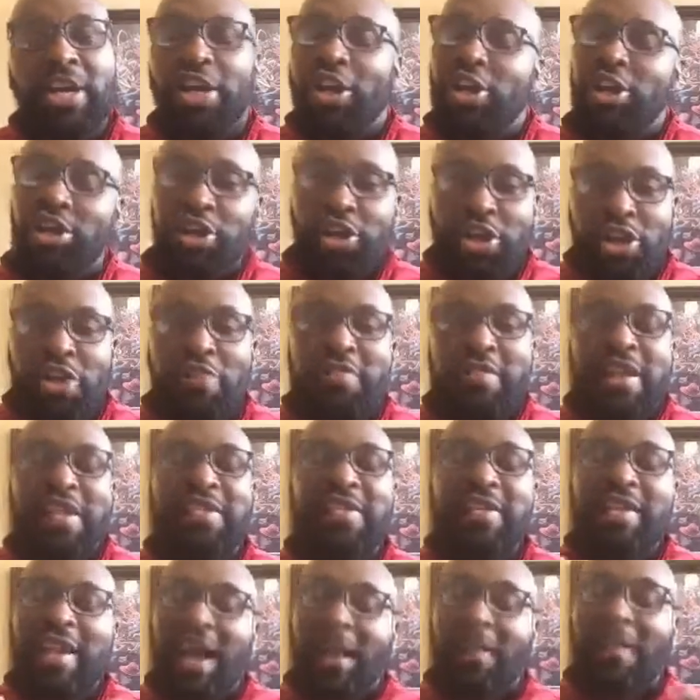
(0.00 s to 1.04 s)
You need
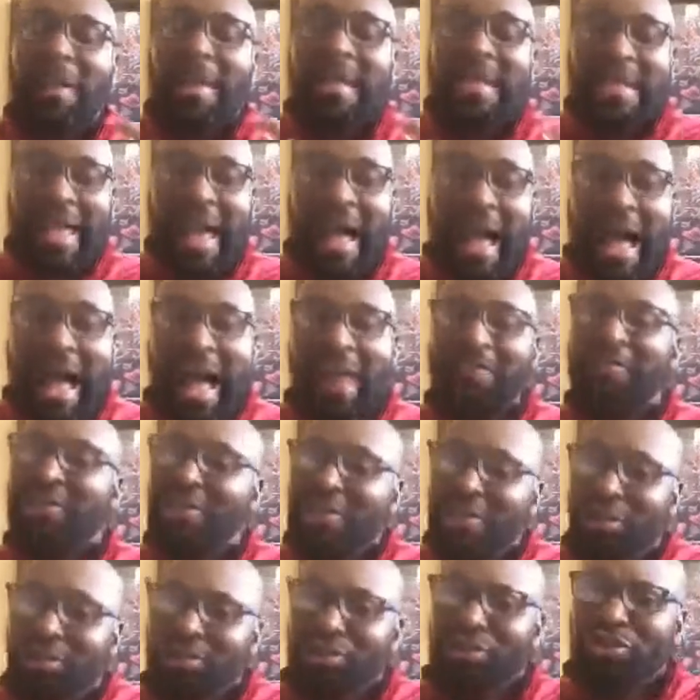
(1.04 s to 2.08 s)
to come alive to
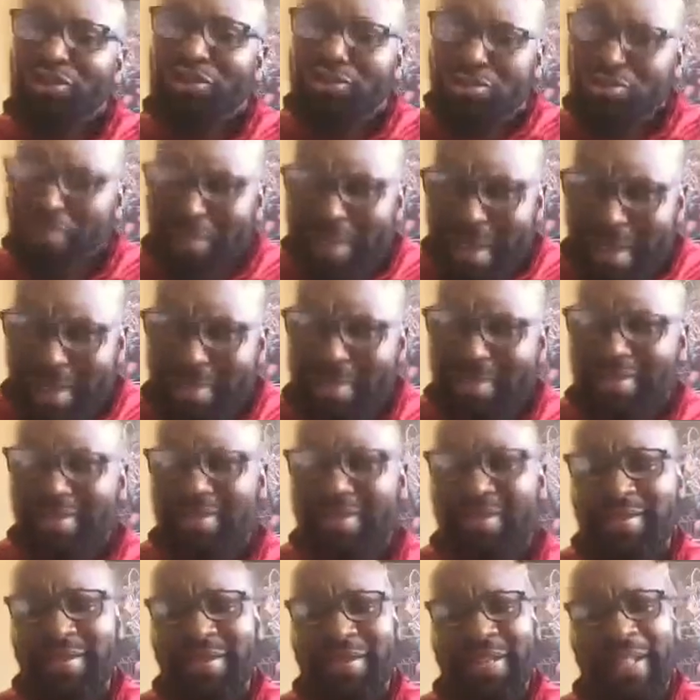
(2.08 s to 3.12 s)
your
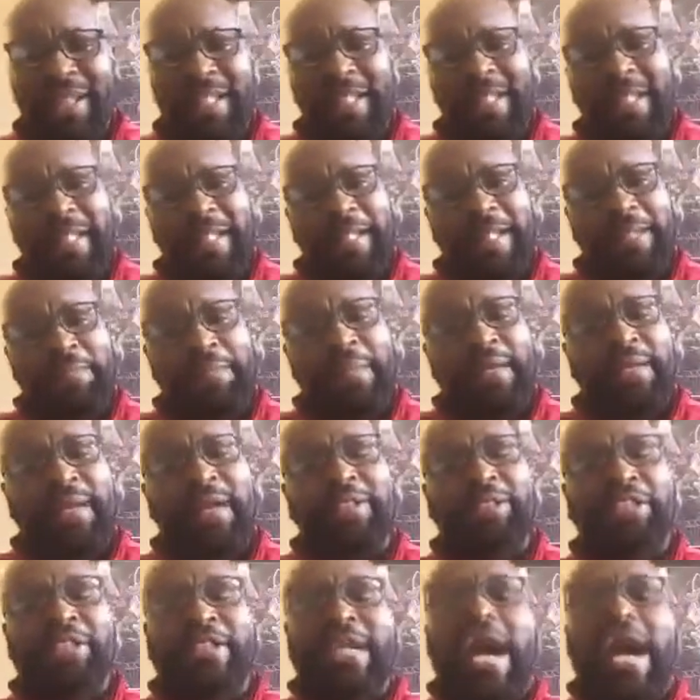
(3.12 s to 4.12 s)
strengths because